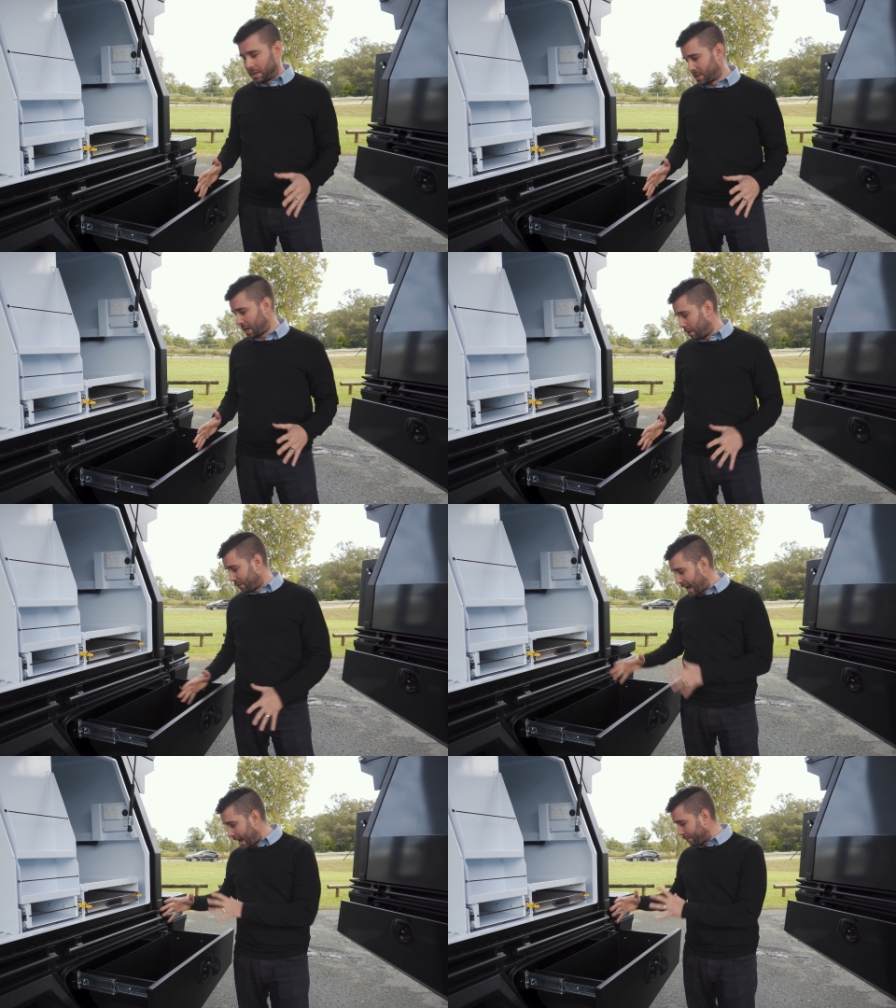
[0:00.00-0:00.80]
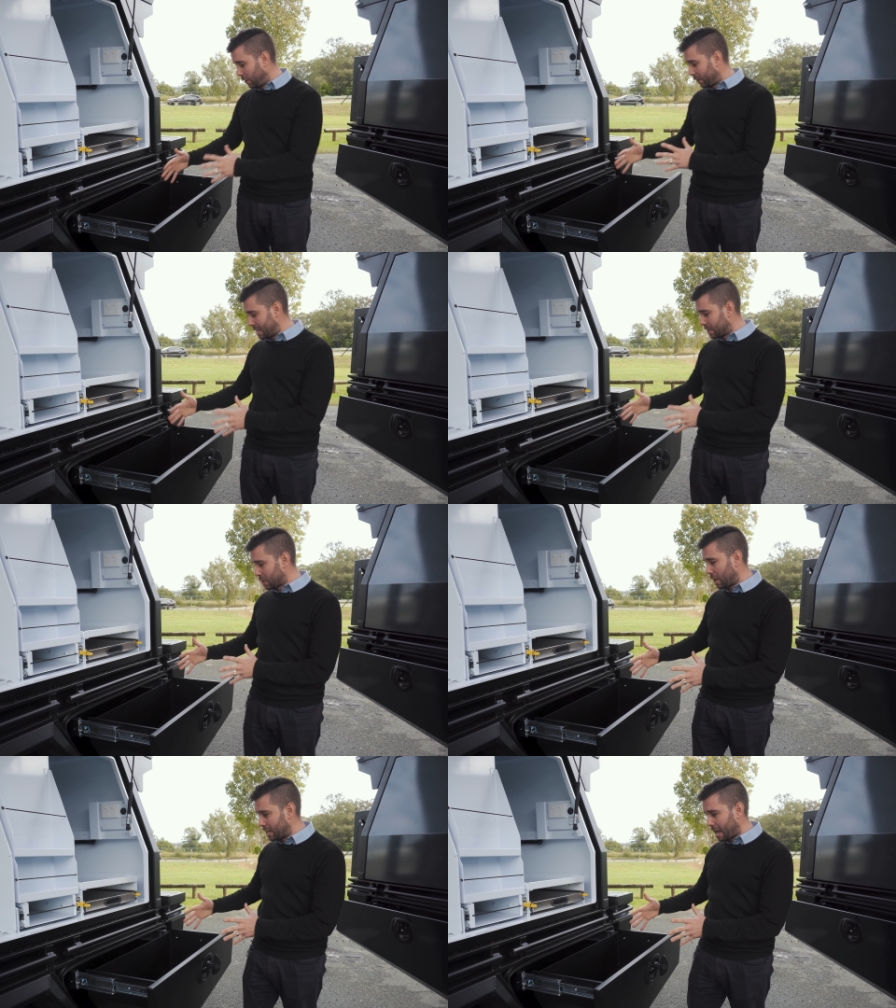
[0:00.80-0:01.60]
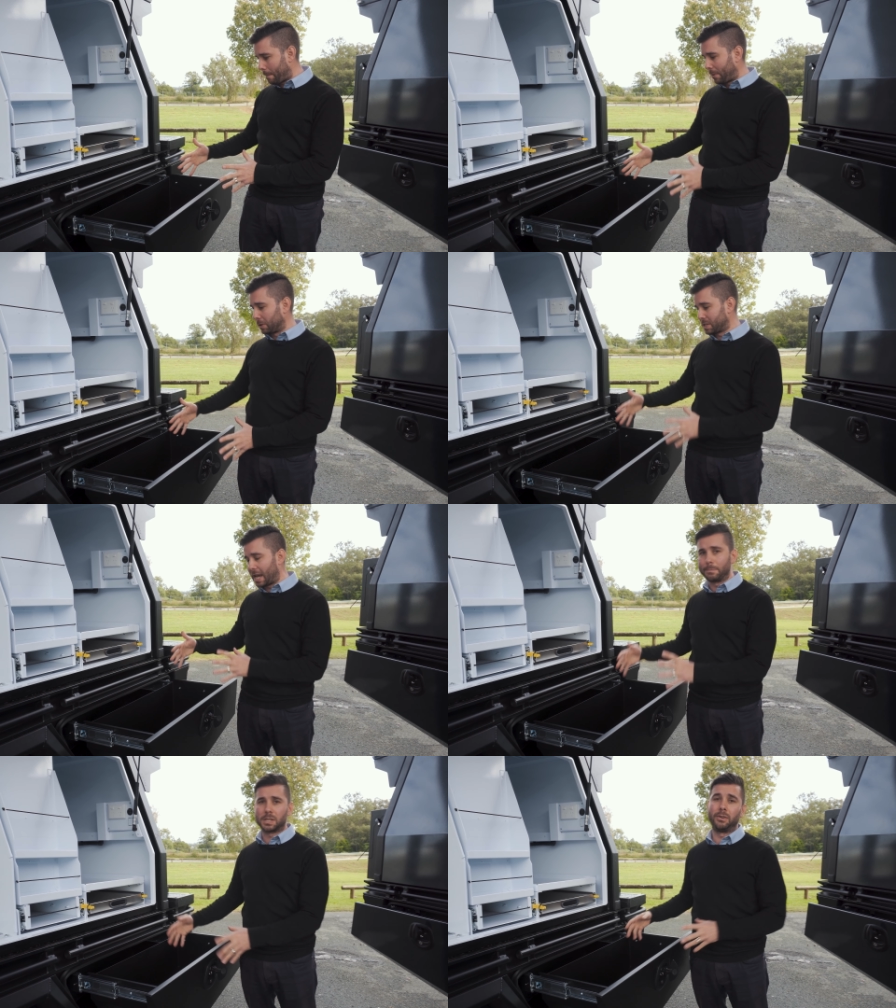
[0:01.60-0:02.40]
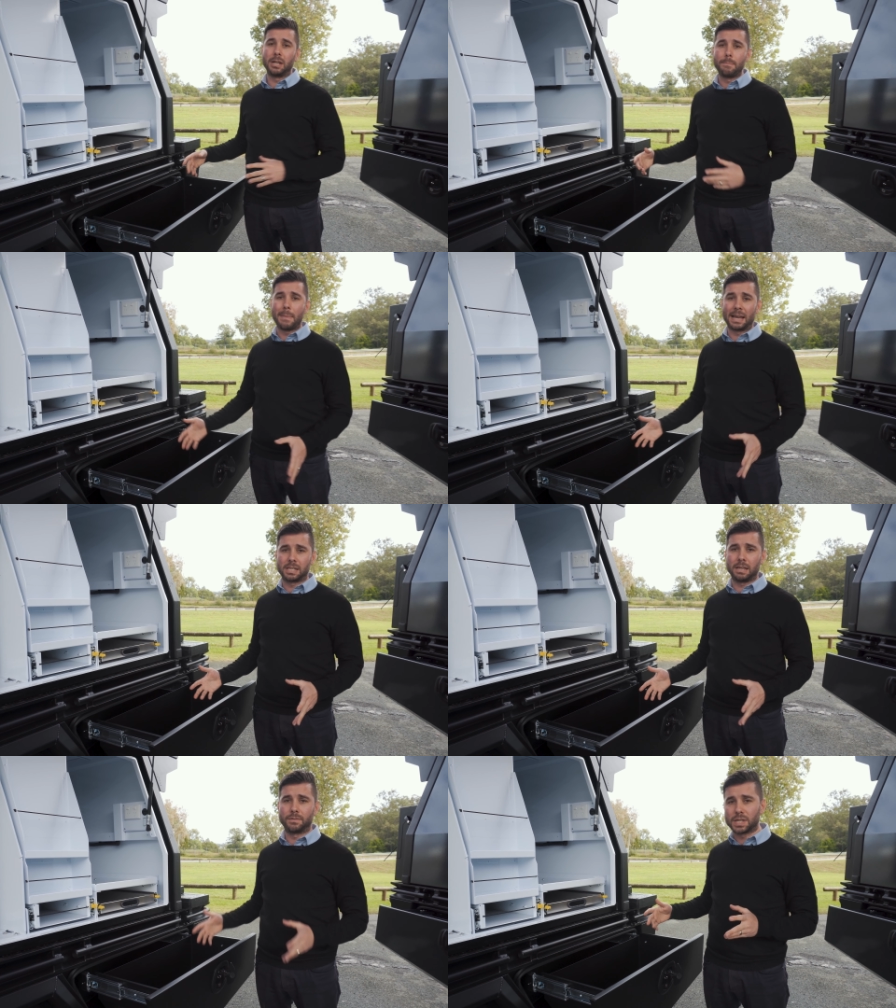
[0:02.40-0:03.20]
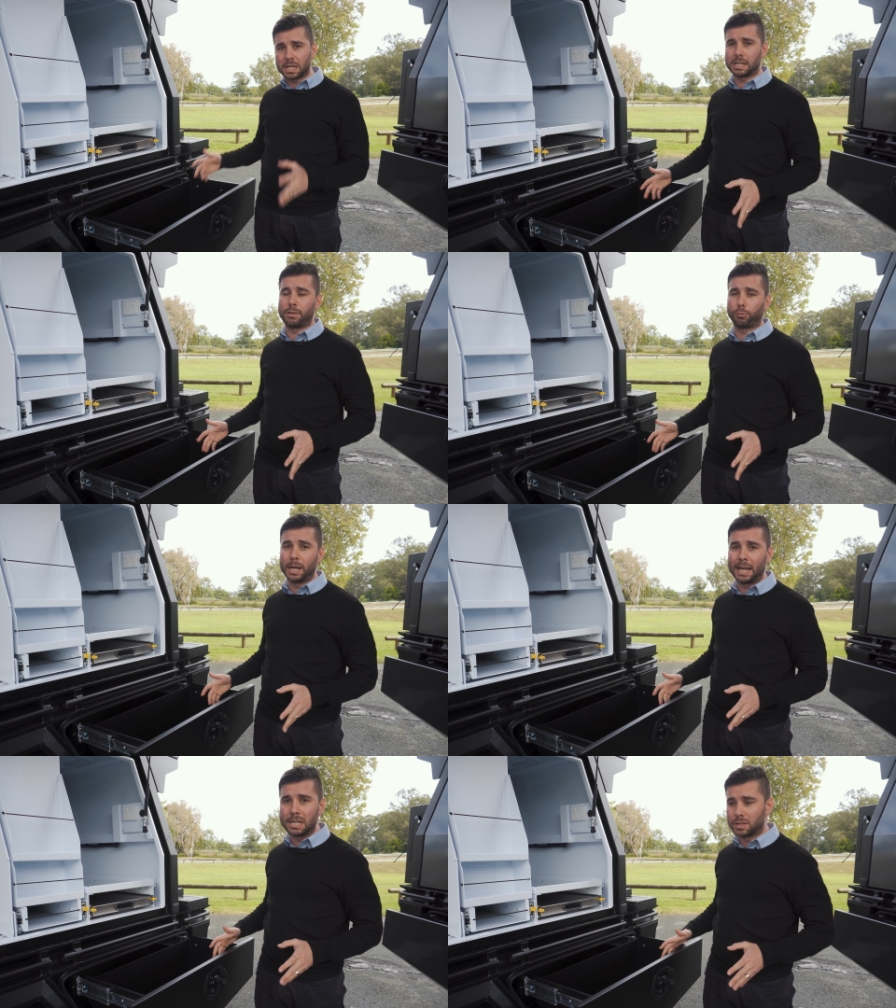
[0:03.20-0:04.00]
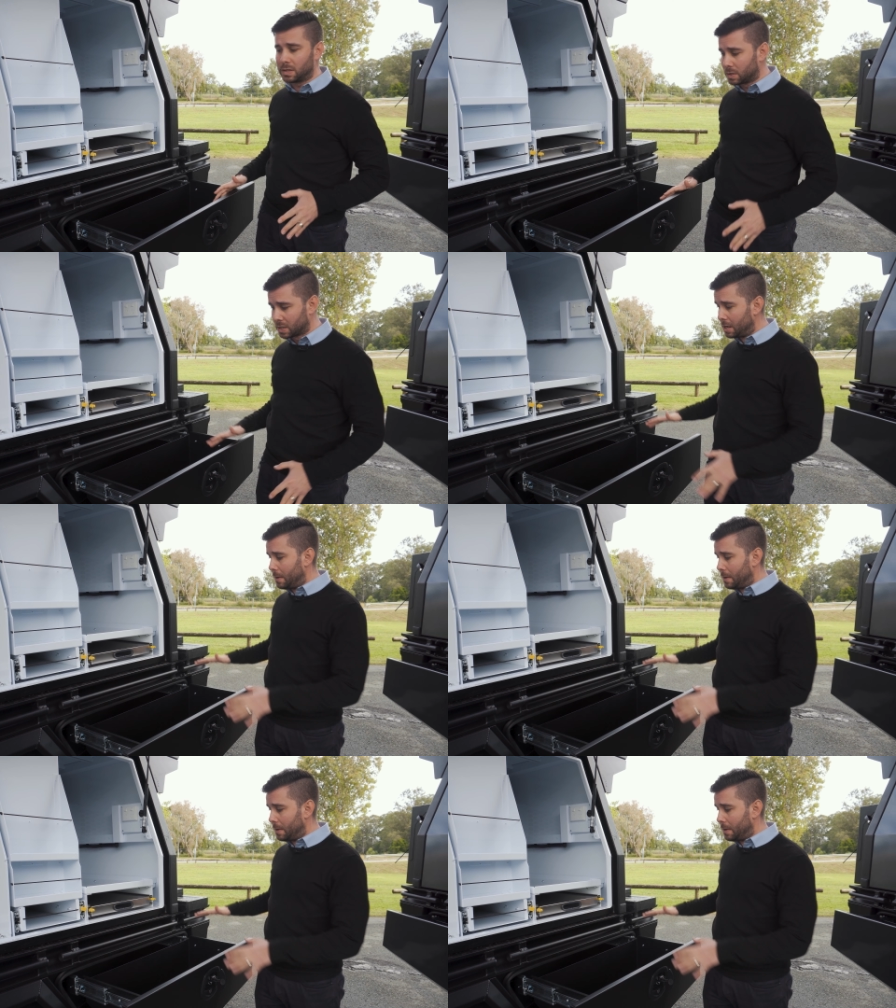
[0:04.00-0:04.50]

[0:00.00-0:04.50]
So if you have a look inside that box, absolutely massive, 63 litres.